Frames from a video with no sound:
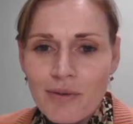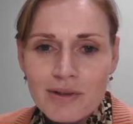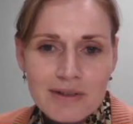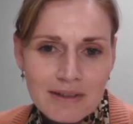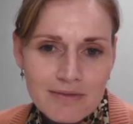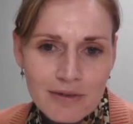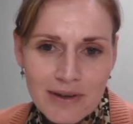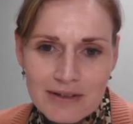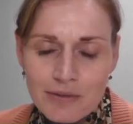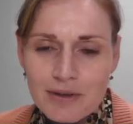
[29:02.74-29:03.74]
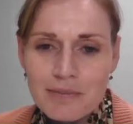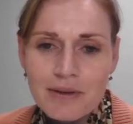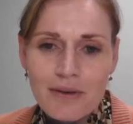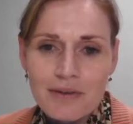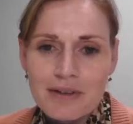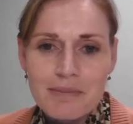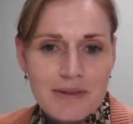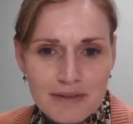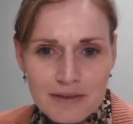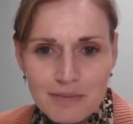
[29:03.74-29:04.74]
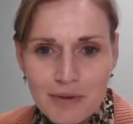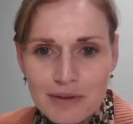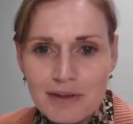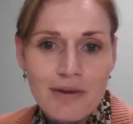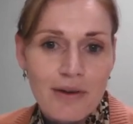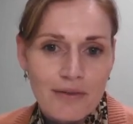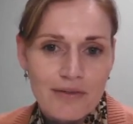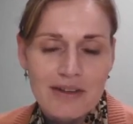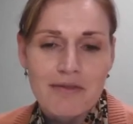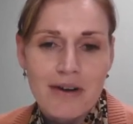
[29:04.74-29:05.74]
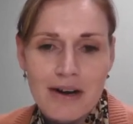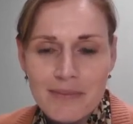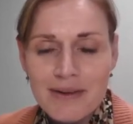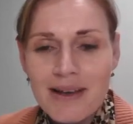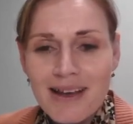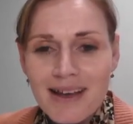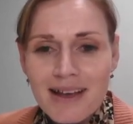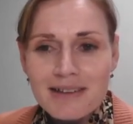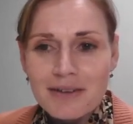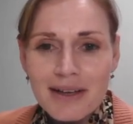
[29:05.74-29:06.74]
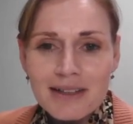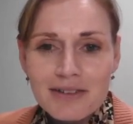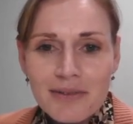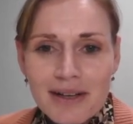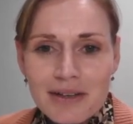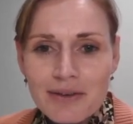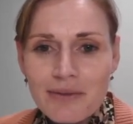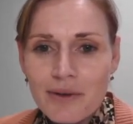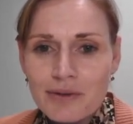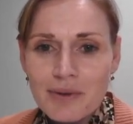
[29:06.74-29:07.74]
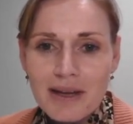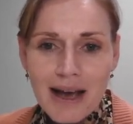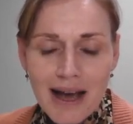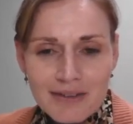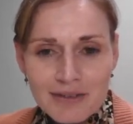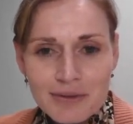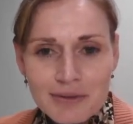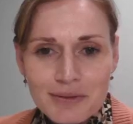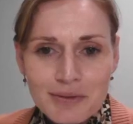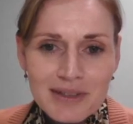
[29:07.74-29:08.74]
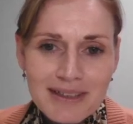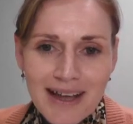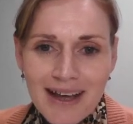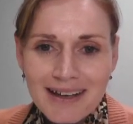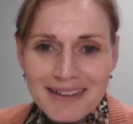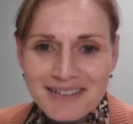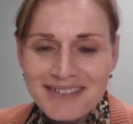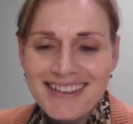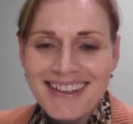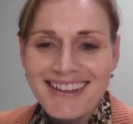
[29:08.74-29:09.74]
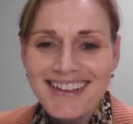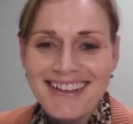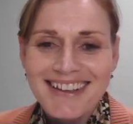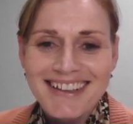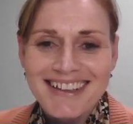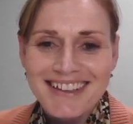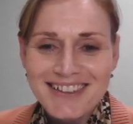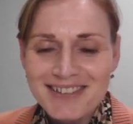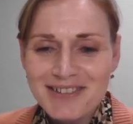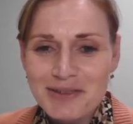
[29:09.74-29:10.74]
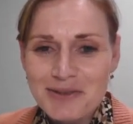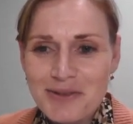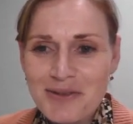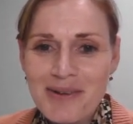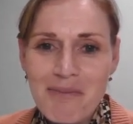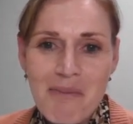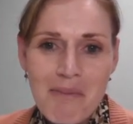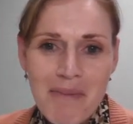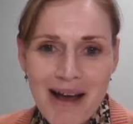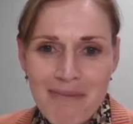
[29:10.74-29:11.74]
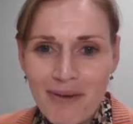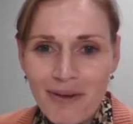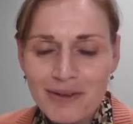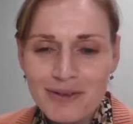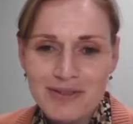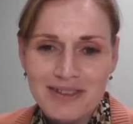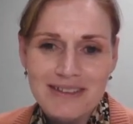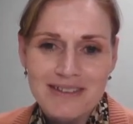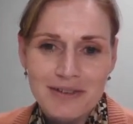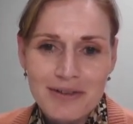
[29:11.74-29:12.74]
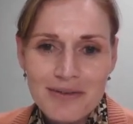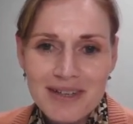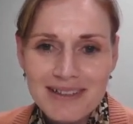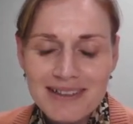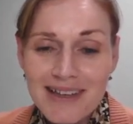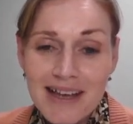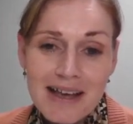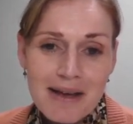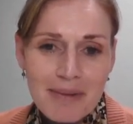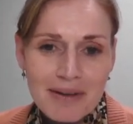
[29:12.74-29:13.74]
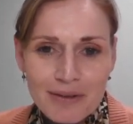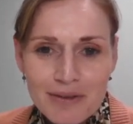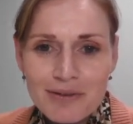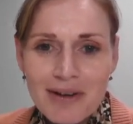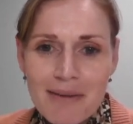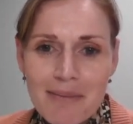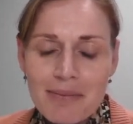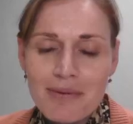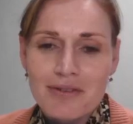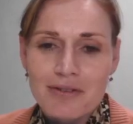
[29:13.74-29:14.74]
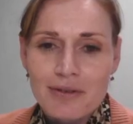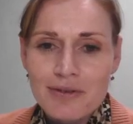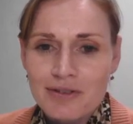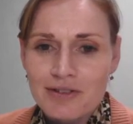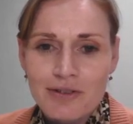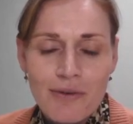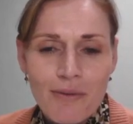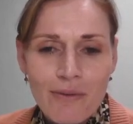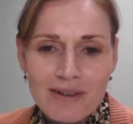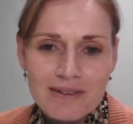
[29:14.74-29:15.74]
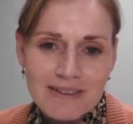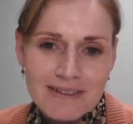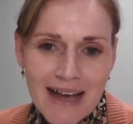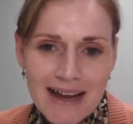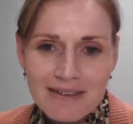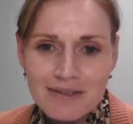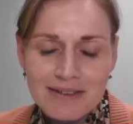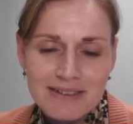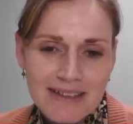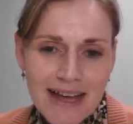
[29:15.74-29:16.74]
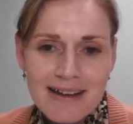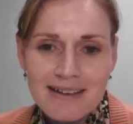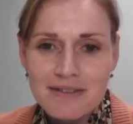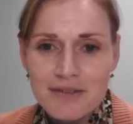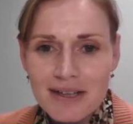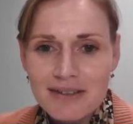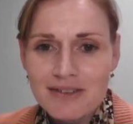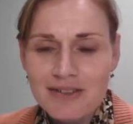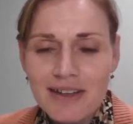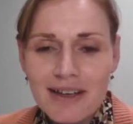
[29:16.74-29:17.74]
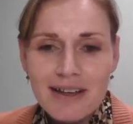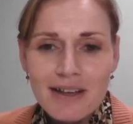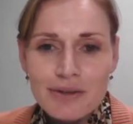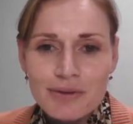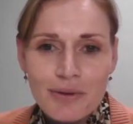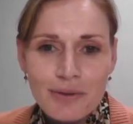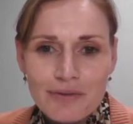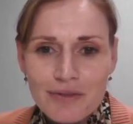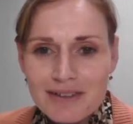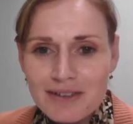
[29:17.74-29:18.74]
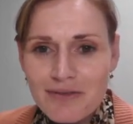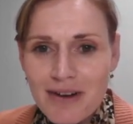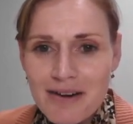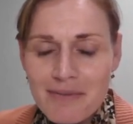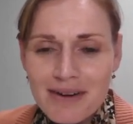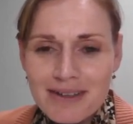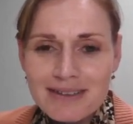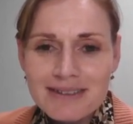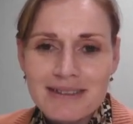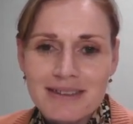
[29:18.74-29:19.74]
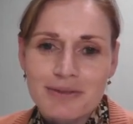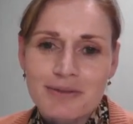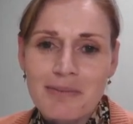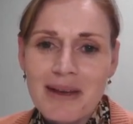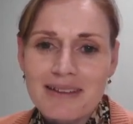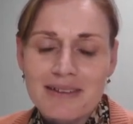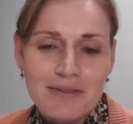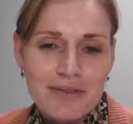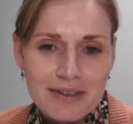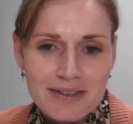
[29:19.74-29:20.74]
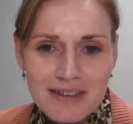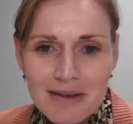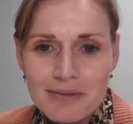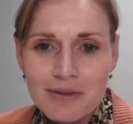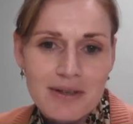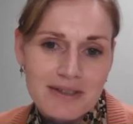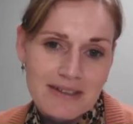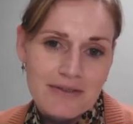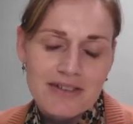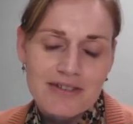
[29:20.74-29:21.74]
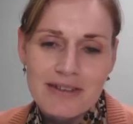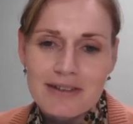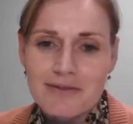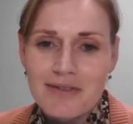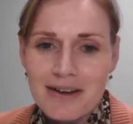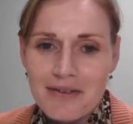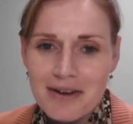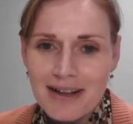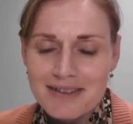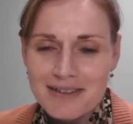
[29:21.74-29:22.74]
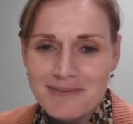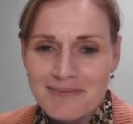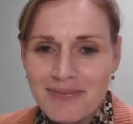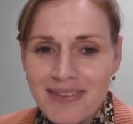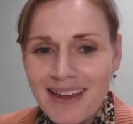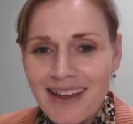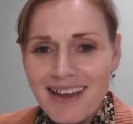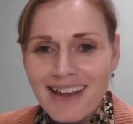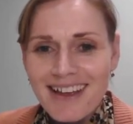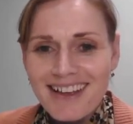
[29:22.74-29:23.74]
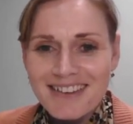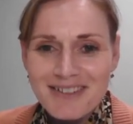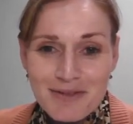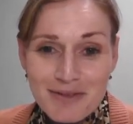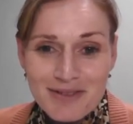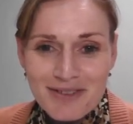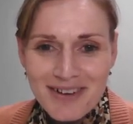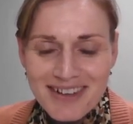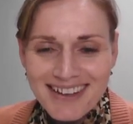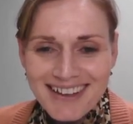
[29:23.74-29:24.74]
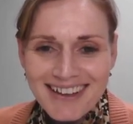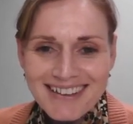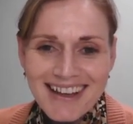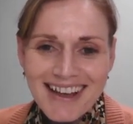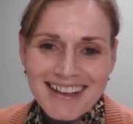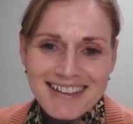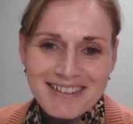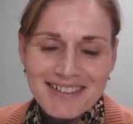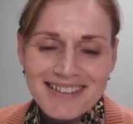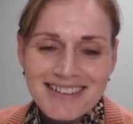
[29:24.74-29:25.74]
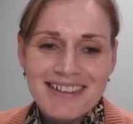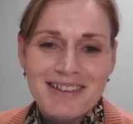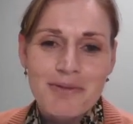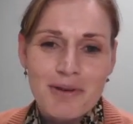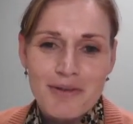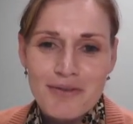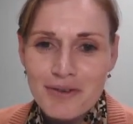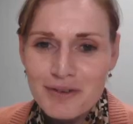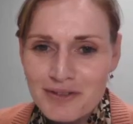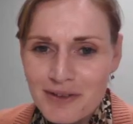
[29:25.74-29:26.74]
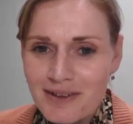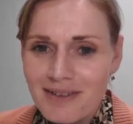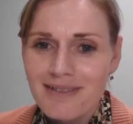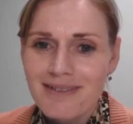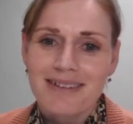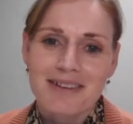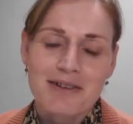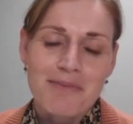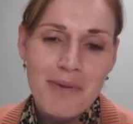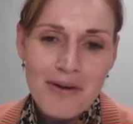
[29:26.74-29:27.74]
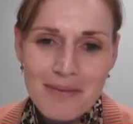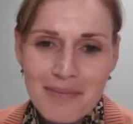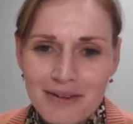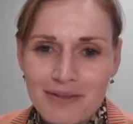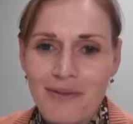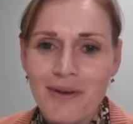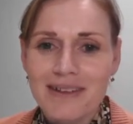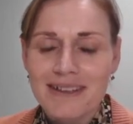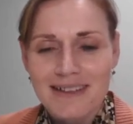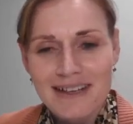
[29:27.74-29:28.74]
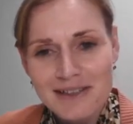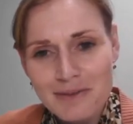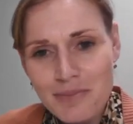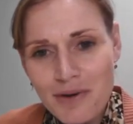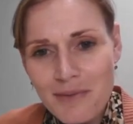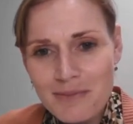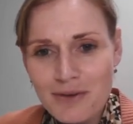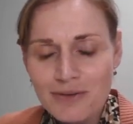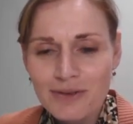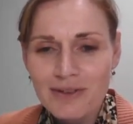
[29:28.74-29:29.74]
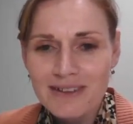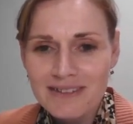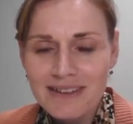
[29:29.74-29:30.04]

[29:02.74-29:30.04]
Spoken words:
what the influence will be on the business model of the farm. So actually, what we ask you to do in the hackathon is to map all those insecurities, but also come up with solutions. So decide or design a strategy to convince farmers to make this first step toward the regenerative agriculture. So if you join the hackathon, you will, of course, hear more about what exactly the problem is.